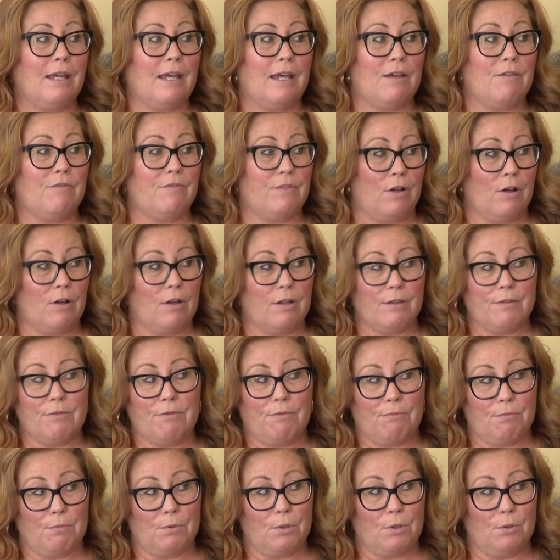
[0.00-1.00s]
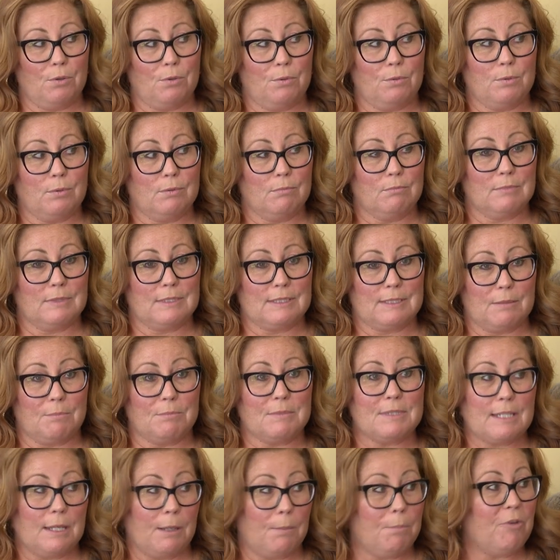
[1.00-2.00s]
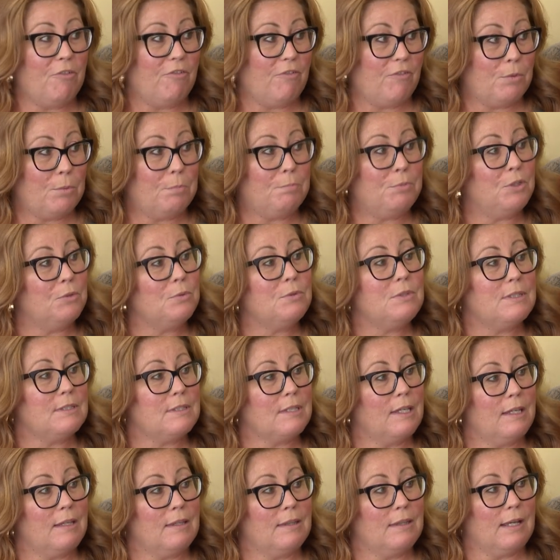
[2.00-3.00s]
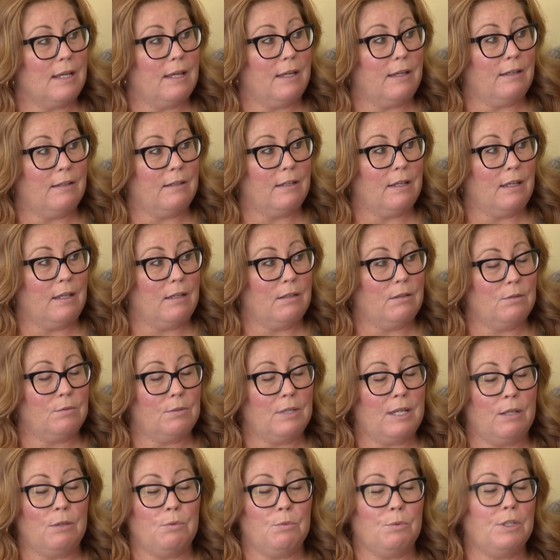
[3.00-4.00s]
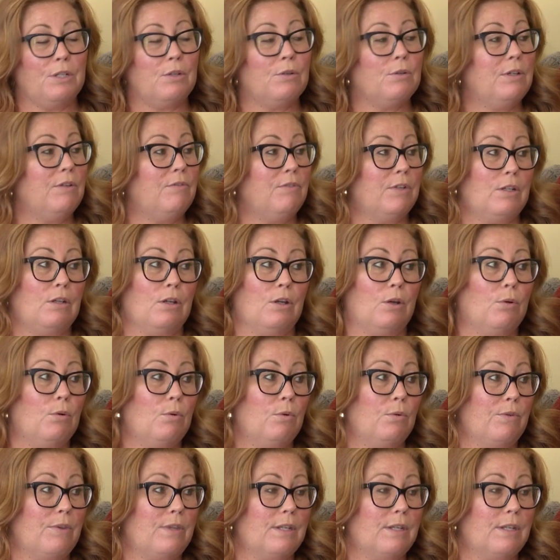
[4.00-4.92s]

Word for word: have gone through some type of abuse like that, and, and we don't even know.